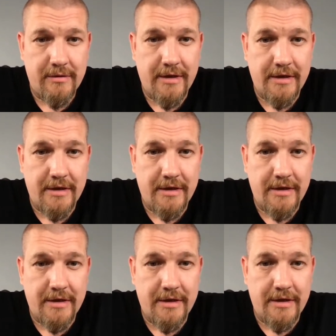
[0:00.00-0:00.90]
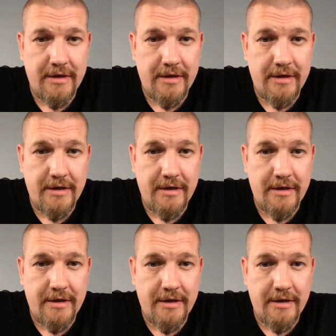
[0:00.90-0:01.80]
that's what we're trying to
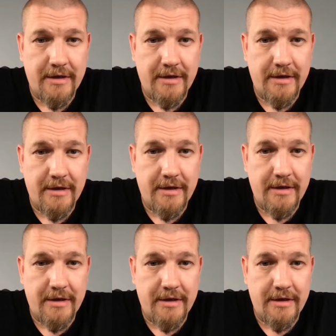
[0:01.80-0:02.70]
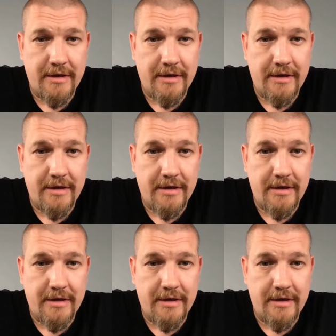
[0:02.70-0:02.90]
do greatly.